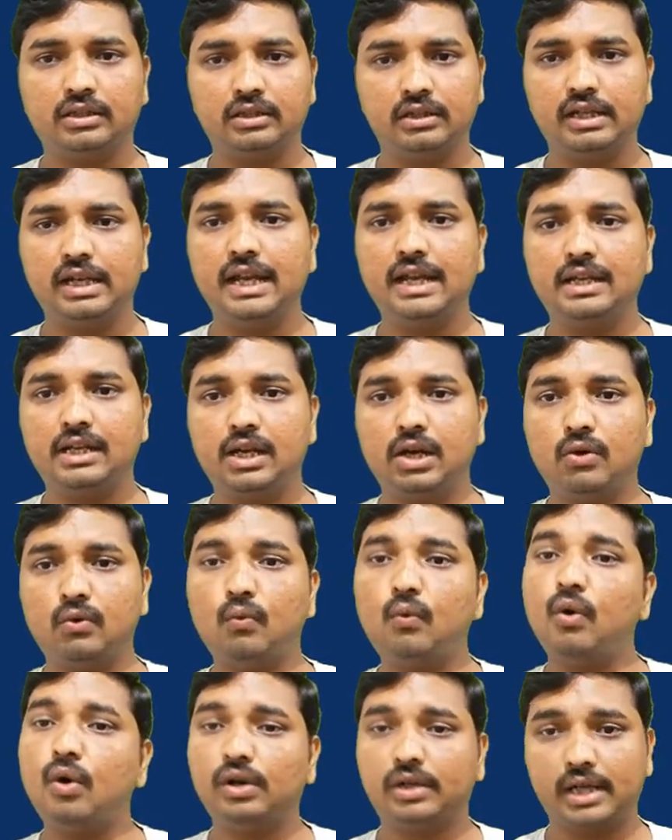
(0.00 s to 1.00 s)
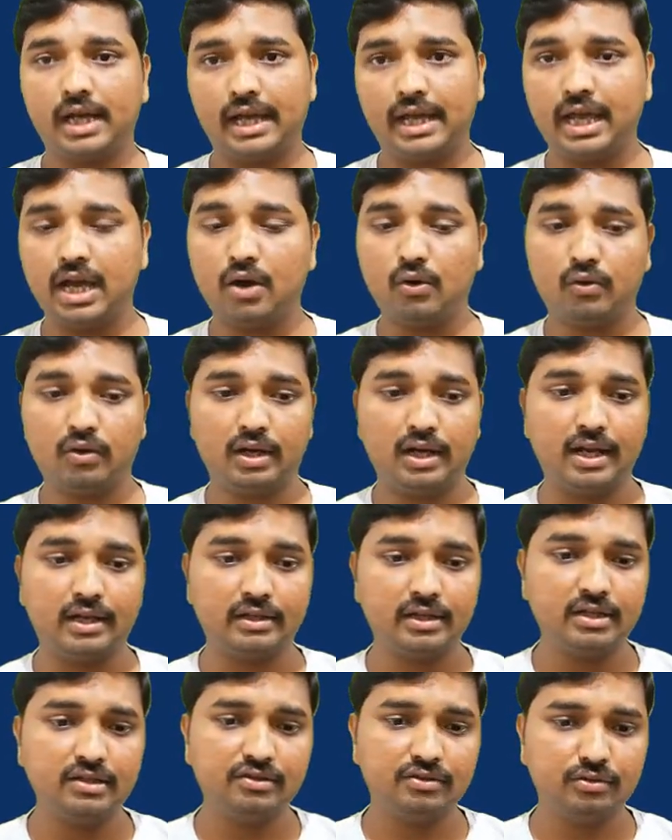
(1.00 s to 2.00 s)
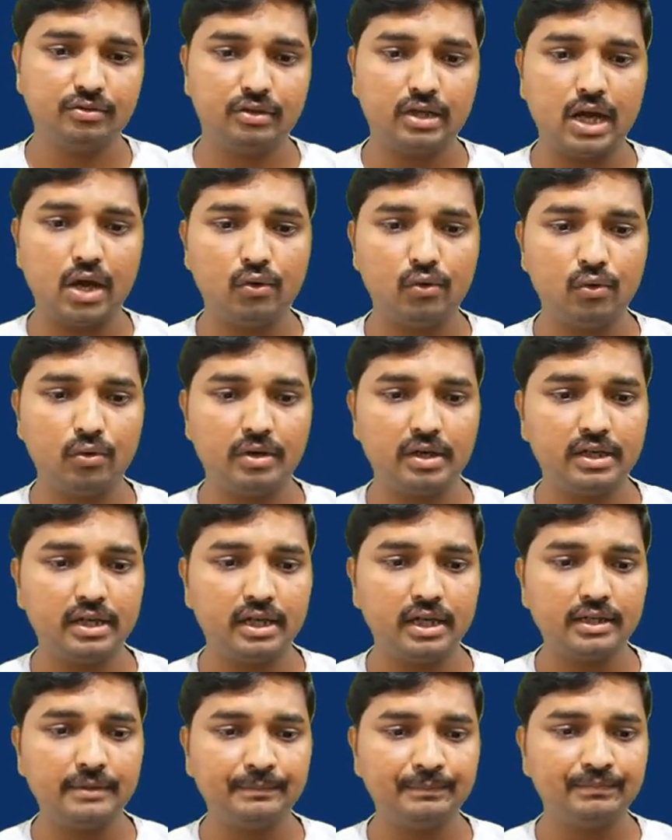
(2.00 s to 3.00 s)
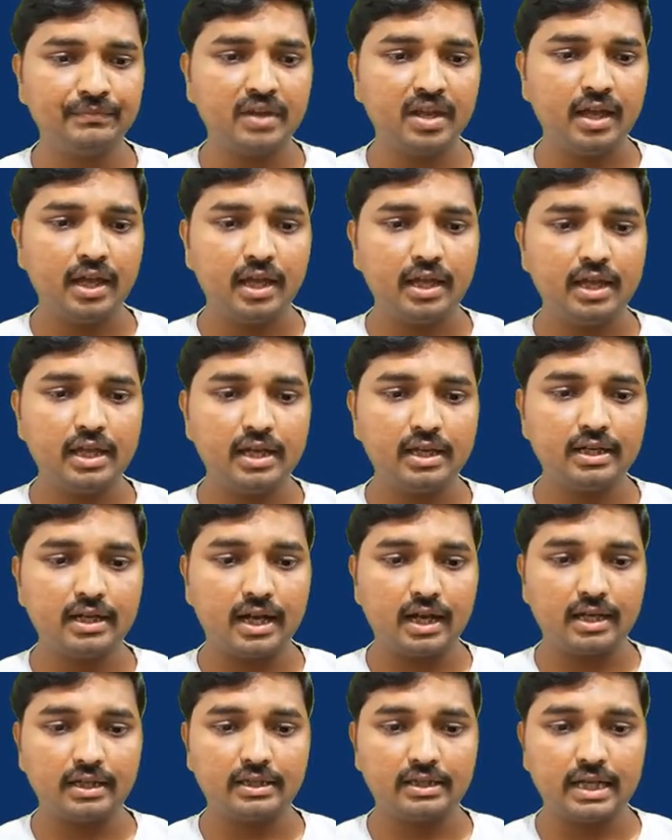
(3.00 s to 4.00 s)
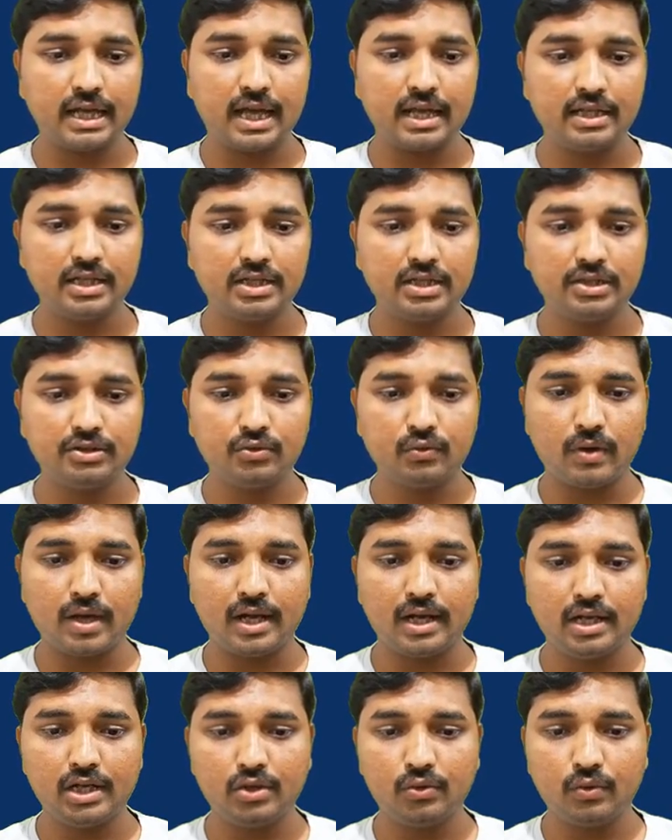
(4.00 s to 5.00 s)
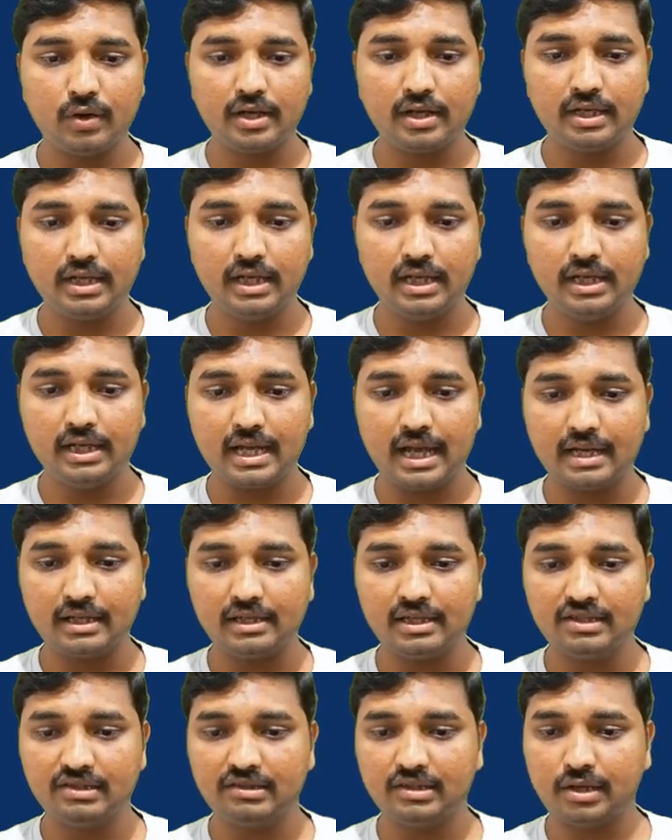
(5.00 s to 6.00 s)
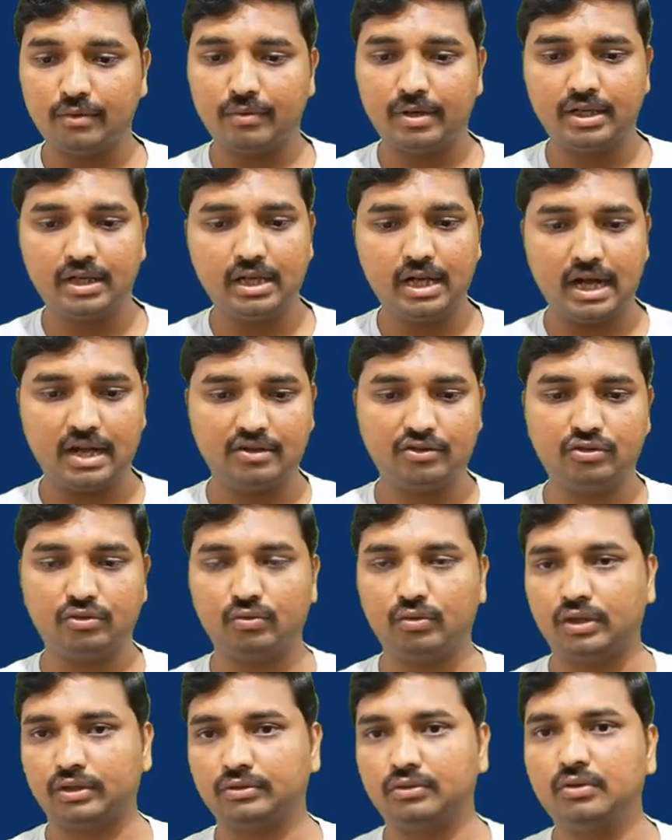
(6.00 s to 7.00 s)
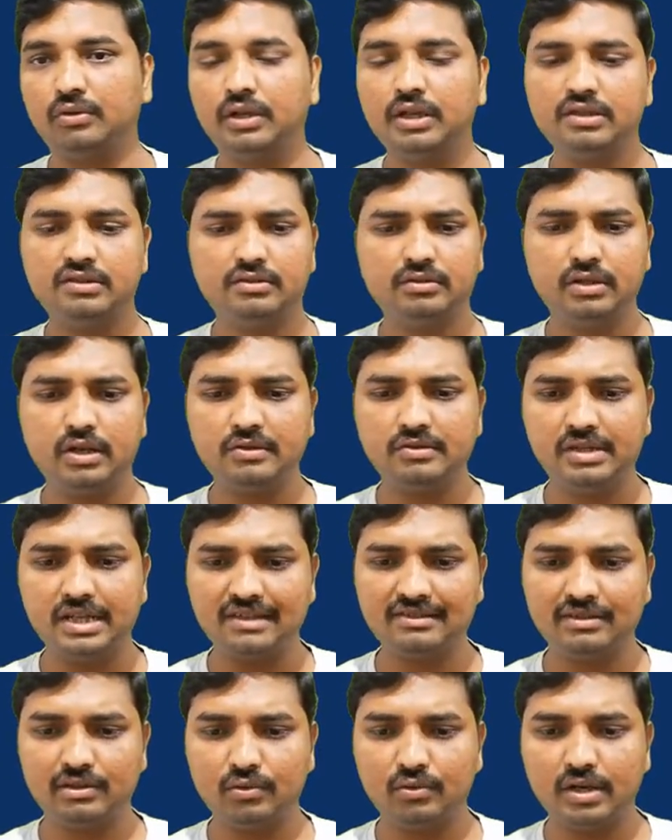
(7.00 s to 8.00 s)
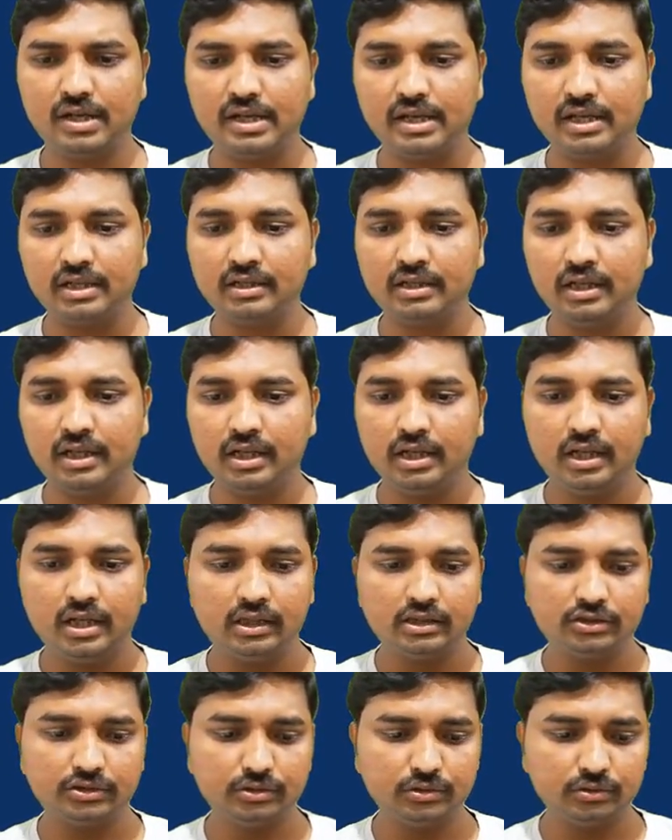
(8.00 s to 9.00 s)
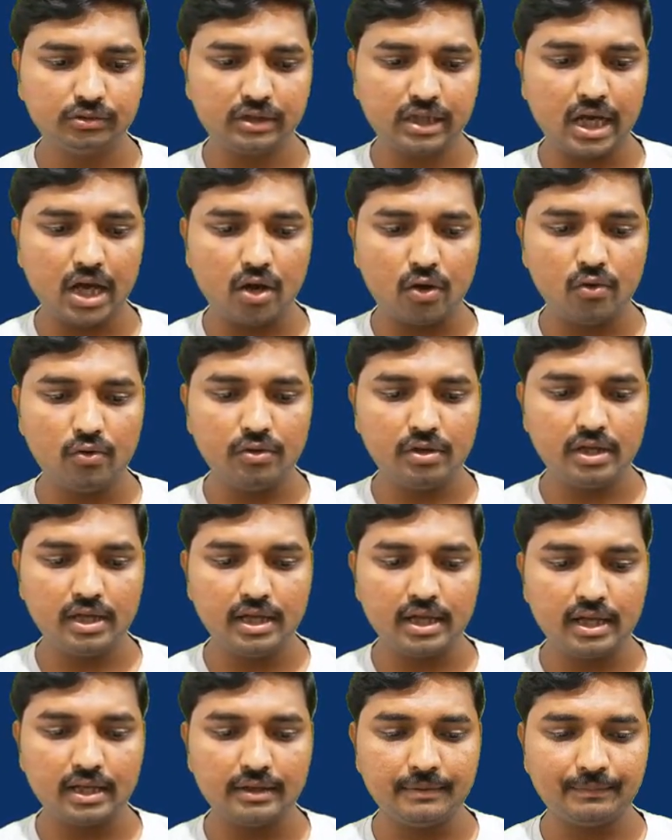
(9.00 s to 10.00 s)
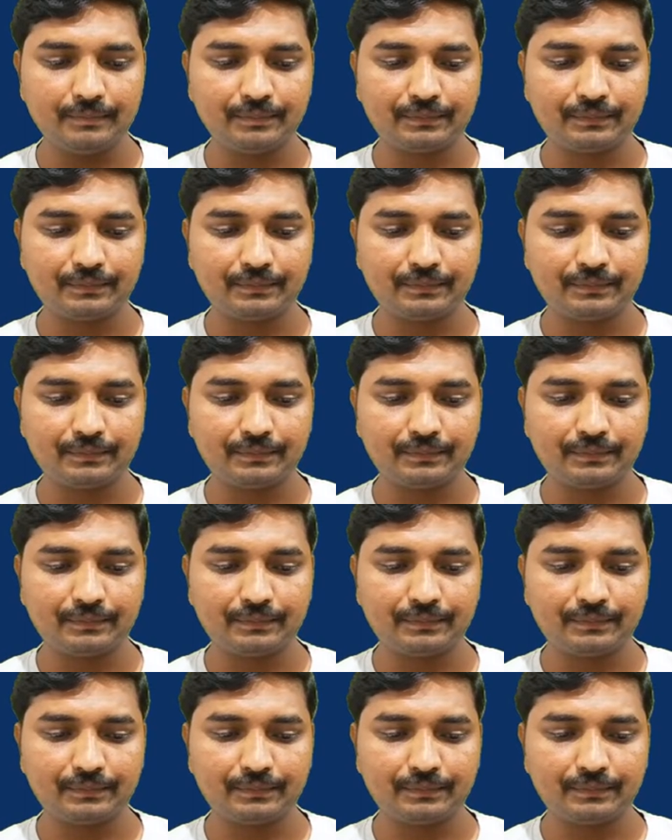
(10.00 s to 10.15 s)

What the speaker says: data what I have collected. So now look at here, 10, 12, 20, 19, 17 and so on. Okay, so now just look at here, so now here,